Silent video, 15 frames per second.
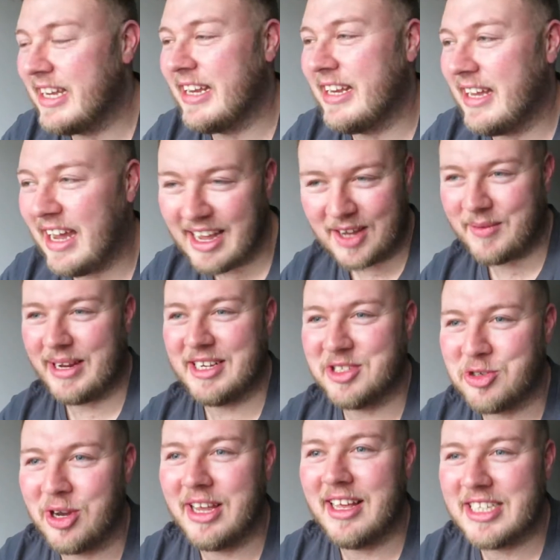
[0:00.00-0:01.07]
I quite
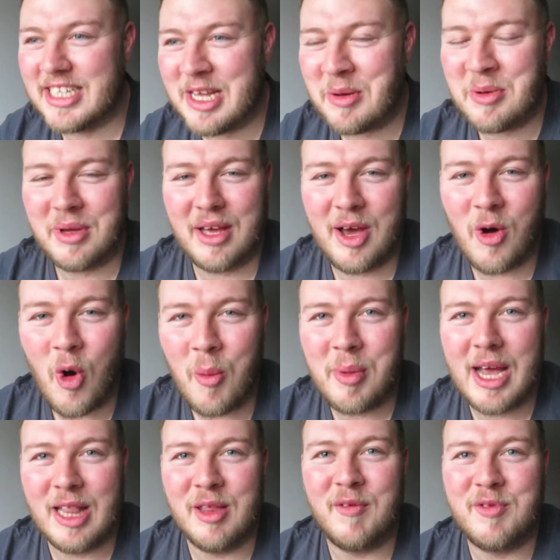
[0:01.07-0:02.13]
enjoy it. This is a
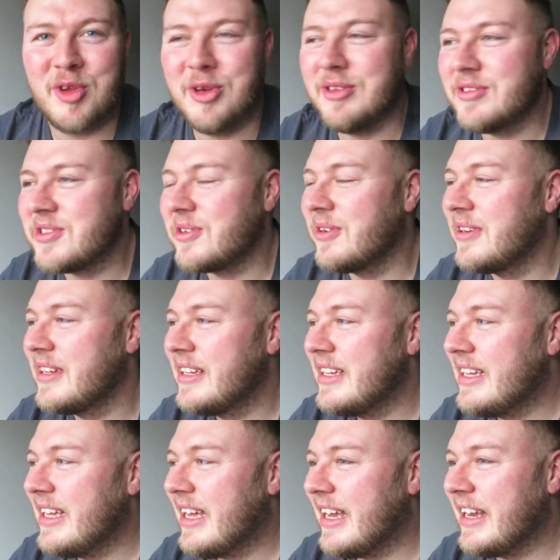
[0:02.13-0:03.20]
hobby I love doing, so
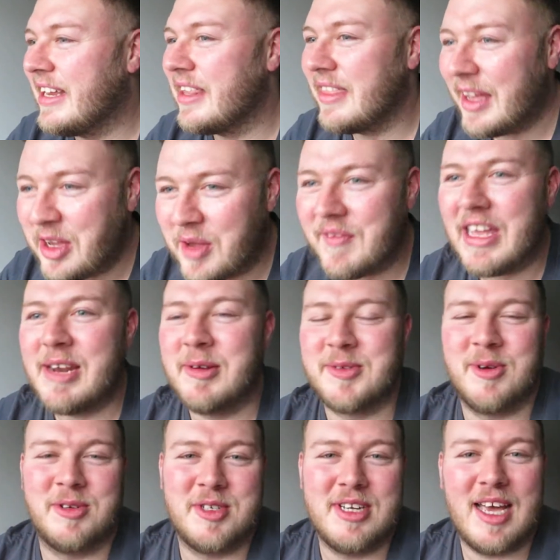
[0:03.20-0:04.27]
thank you very much
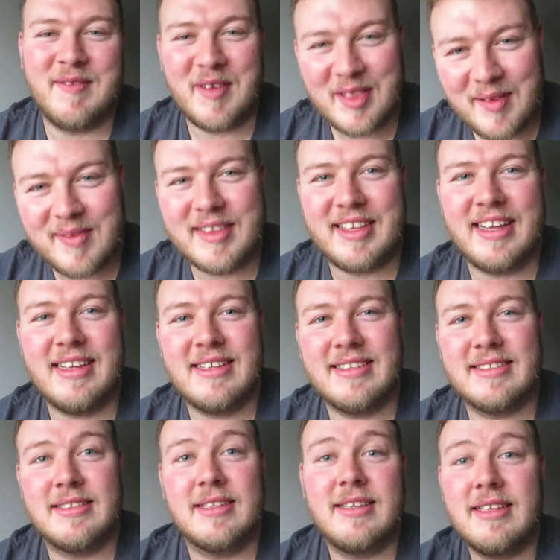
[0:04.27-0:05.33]
for watching. Have a lovely day,
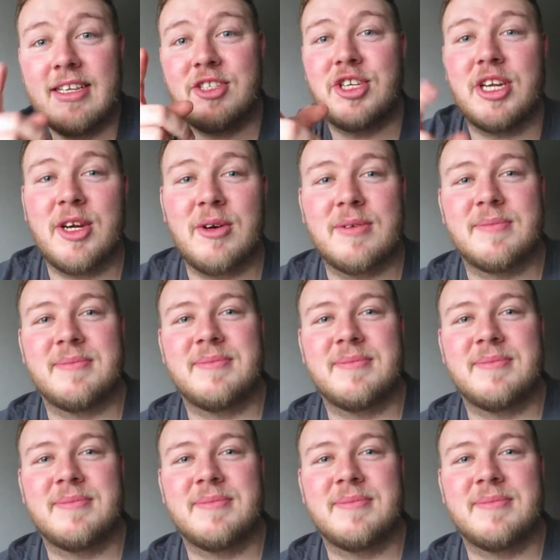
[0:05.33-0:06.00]
and cheerio.